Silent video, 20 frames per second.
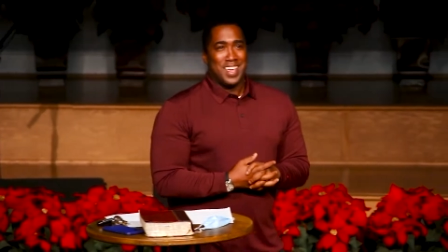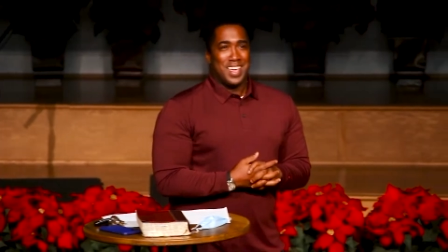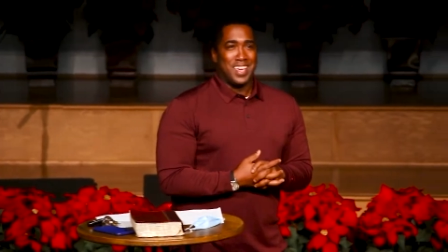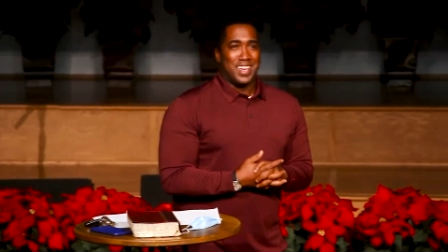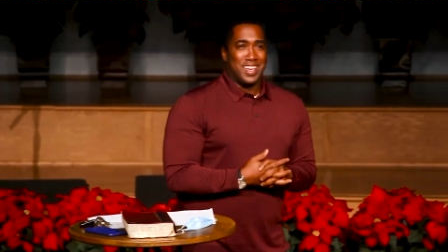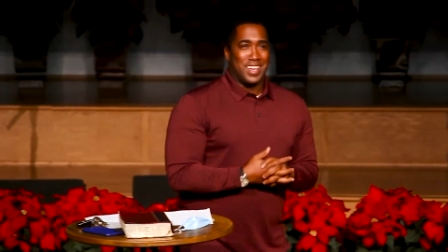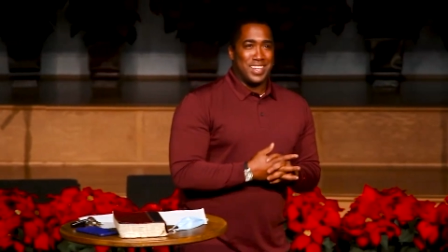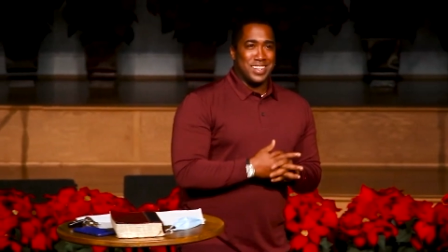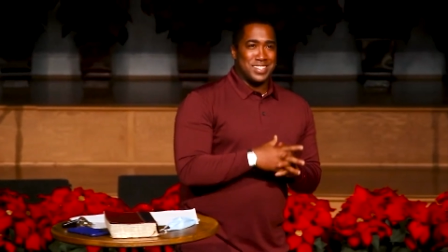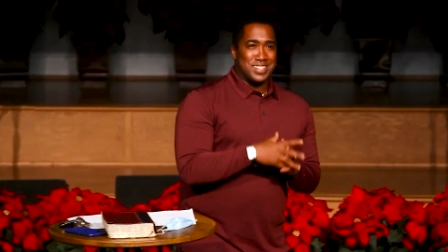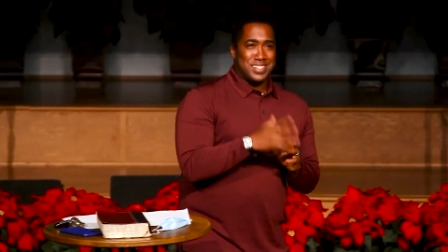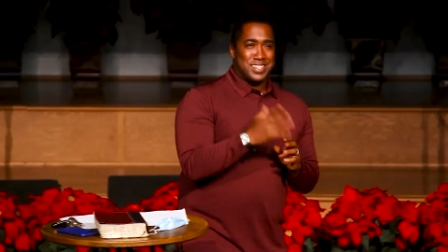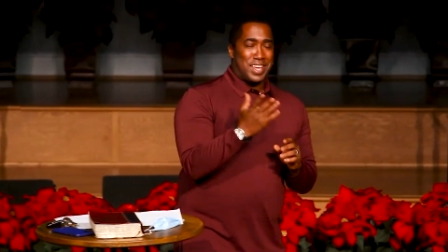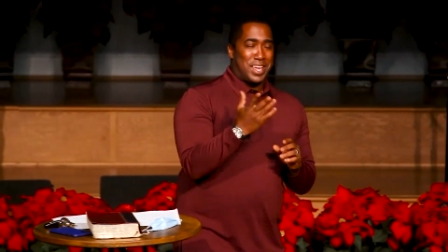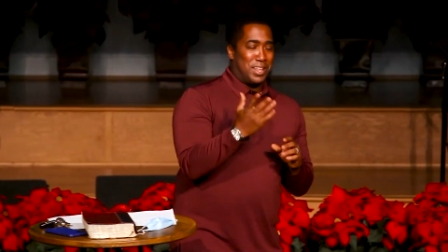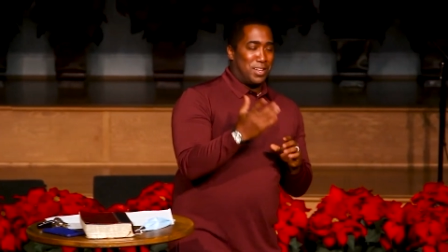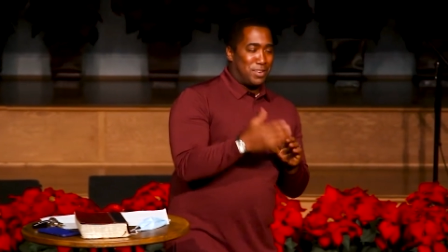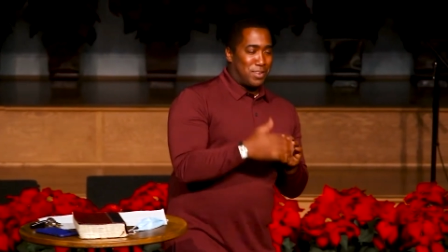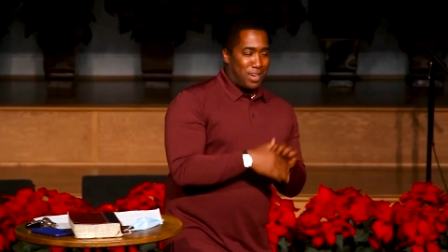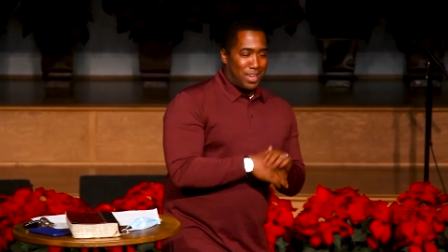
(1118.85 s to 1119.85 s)
And, and to
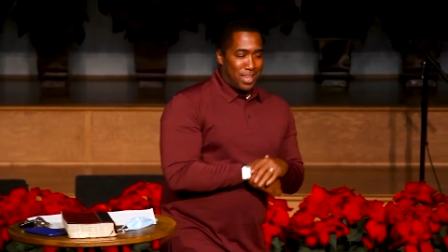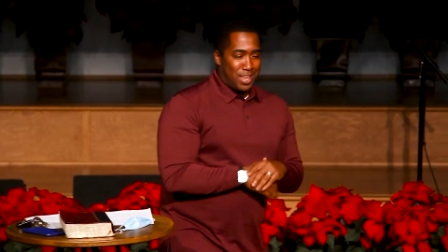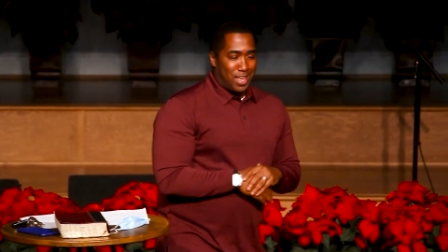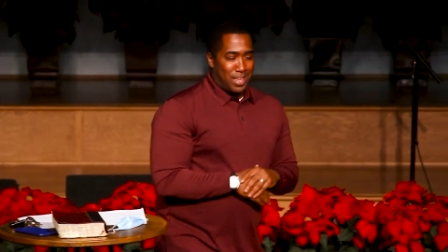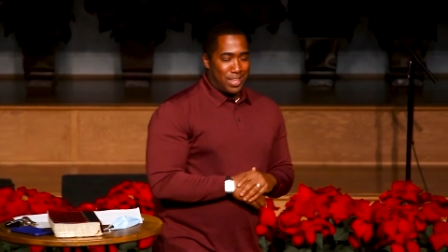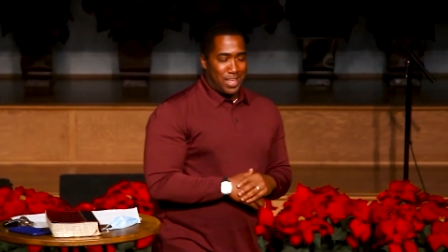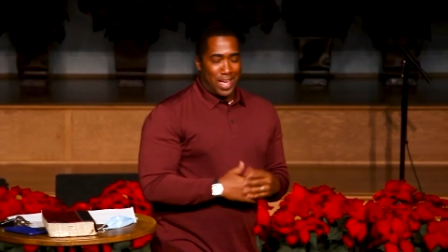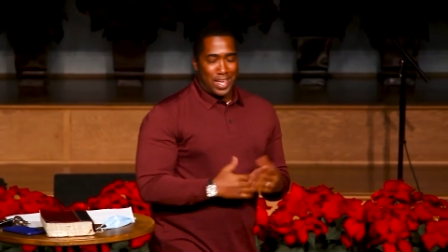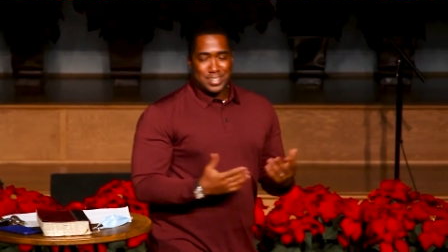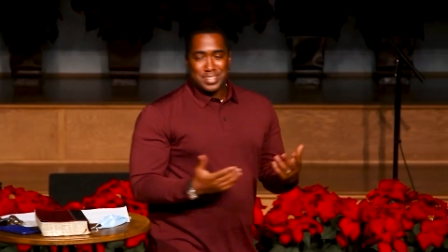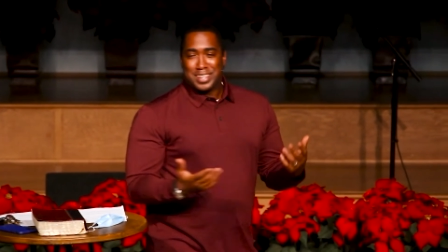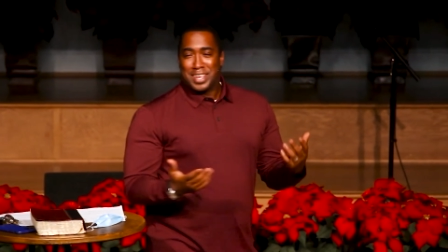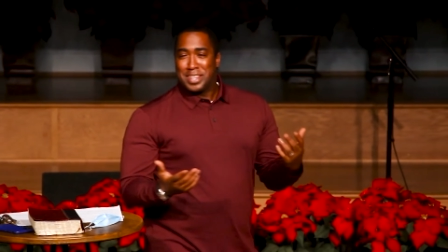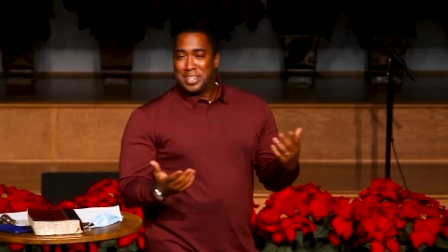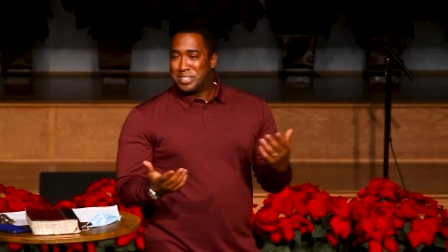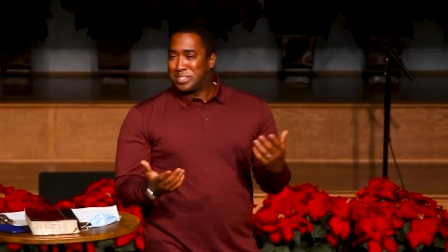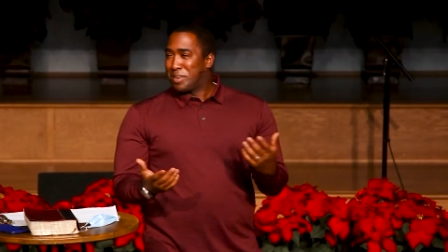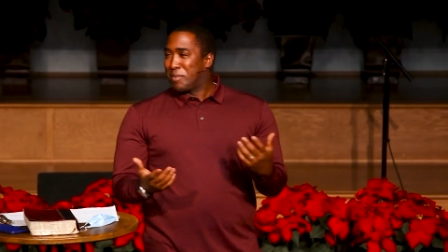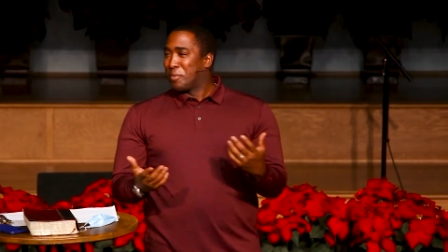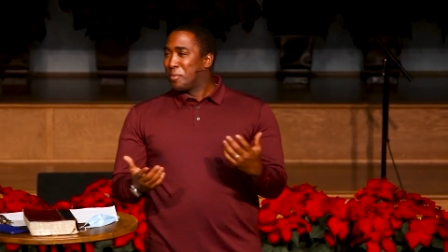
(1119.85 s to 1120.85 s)
Taylor, I, I, say
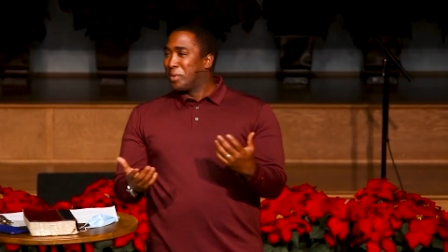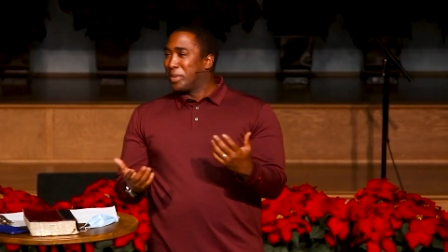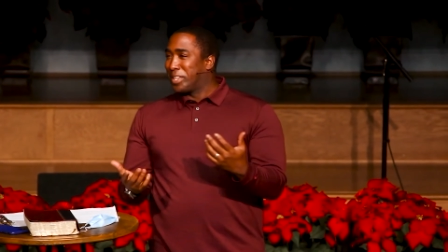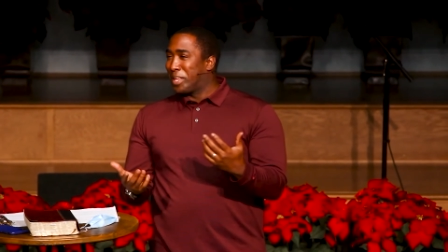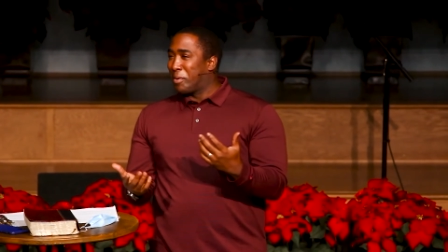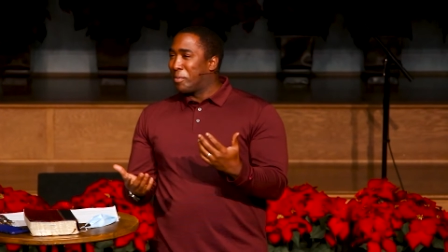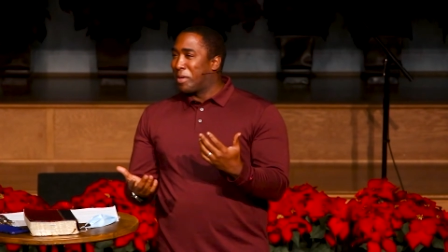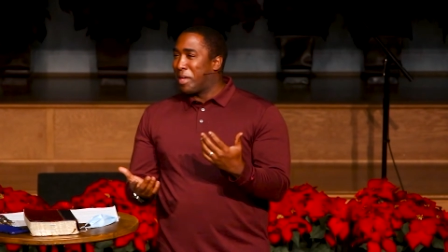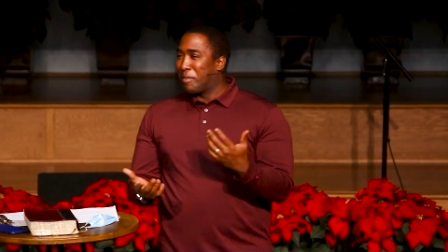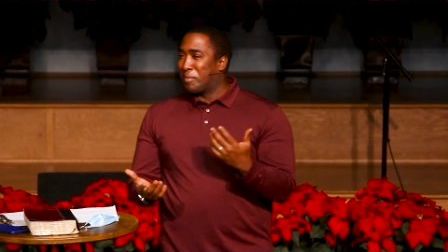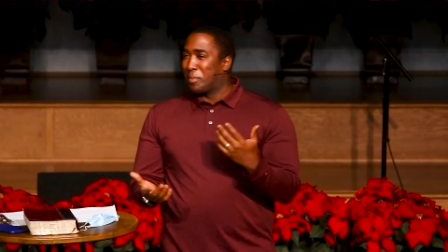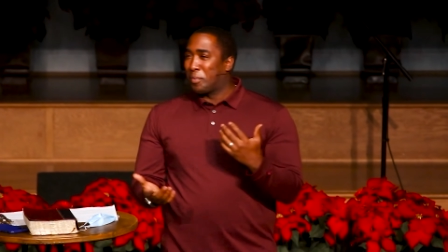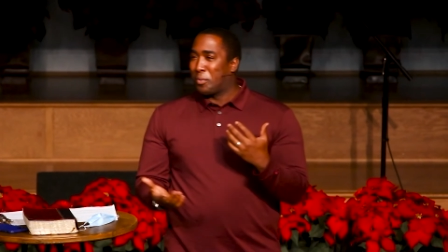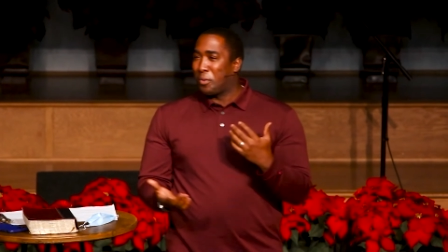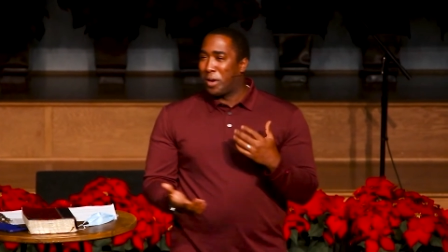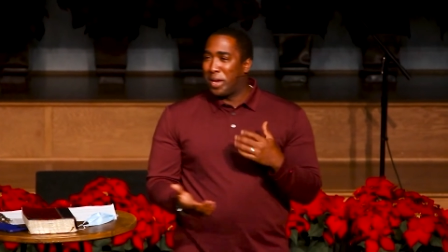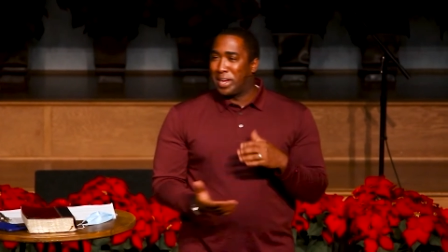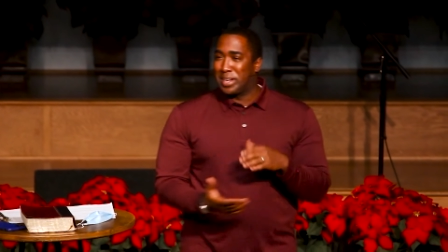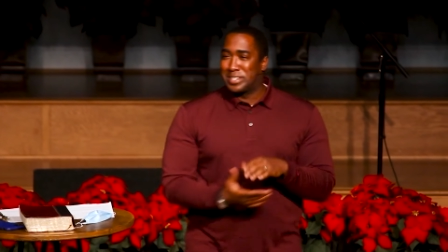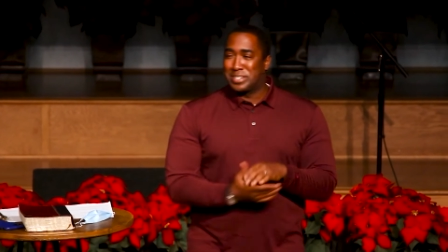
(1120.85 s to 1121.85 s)
this every week that we have a
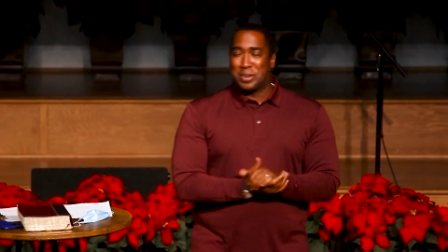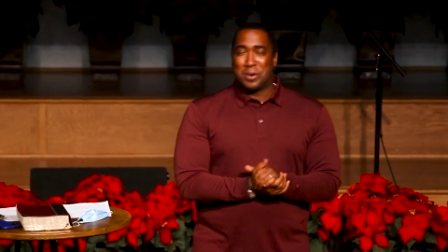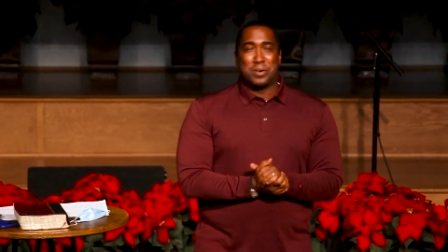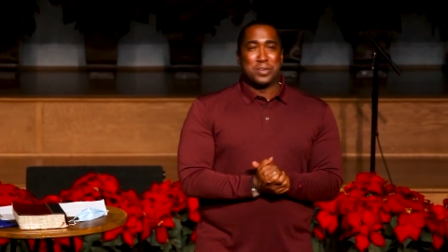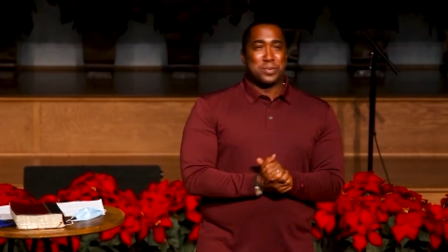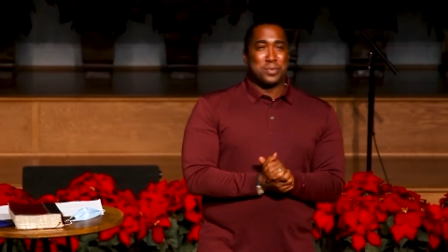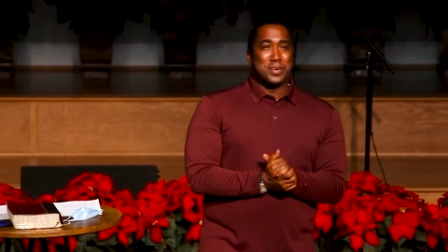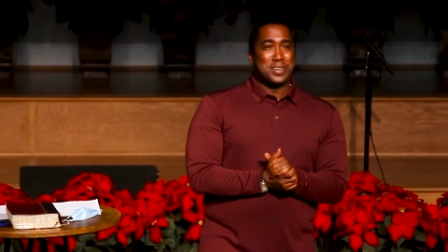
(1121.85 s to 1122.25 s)
praying church,